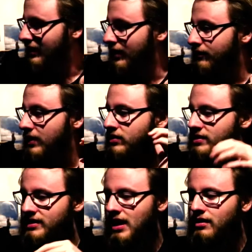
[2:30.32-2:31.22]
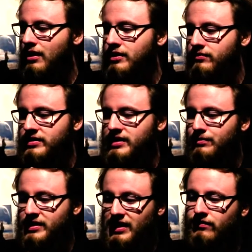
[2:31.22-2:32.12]
They've given us a deadline of
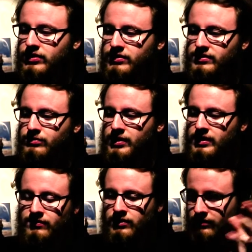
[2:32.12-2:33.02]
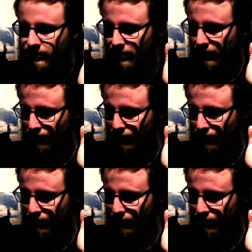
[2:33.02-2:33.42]
December 7th or something. They've got to go on